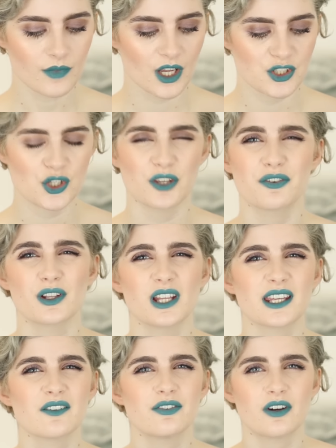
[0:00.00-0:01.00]
So if you're
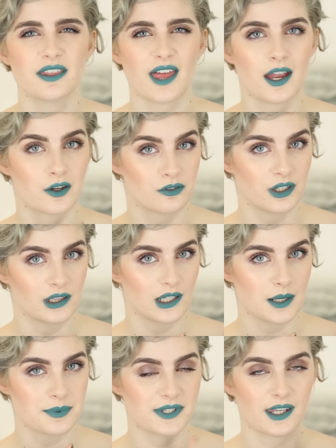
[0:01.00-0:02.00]
looking for that green
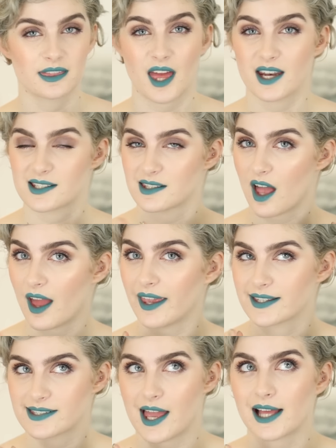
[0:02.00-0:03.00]
lipstick that's not
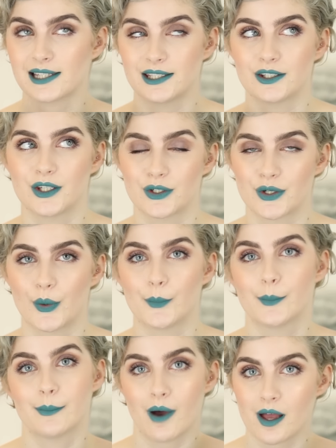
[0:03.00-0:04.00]
exactly, you know,
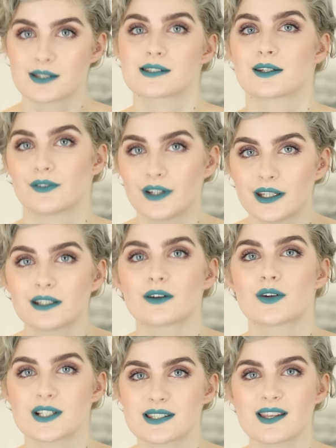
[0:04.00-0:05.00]
moss green
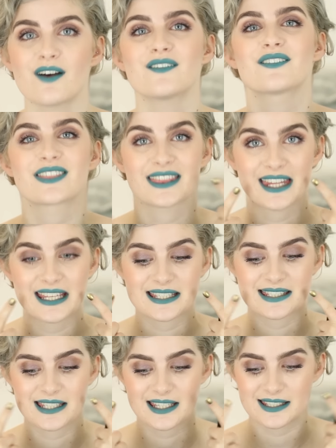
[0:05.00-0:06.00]
or stuff,
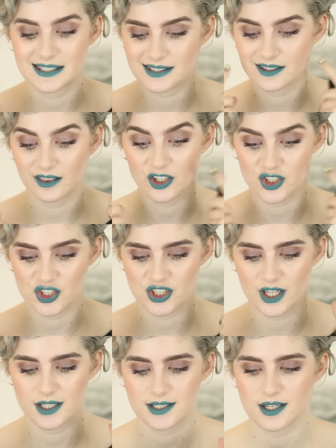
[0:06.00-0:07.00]
this is the
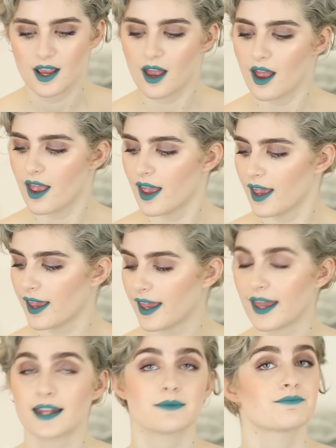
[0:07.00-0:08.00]
shit.
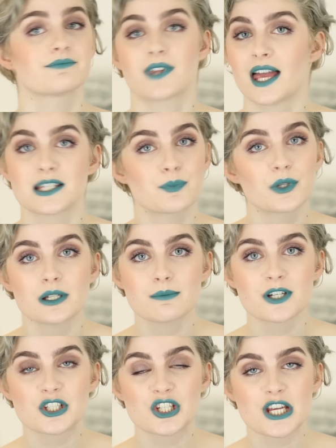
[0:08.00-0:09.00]
And that's pretty
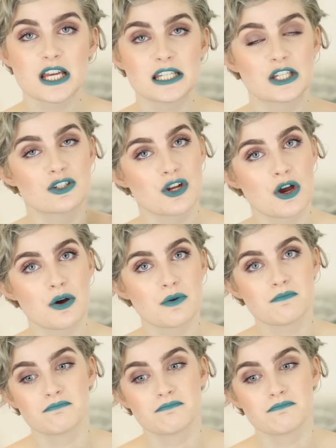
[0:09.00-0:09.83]
much it, you know.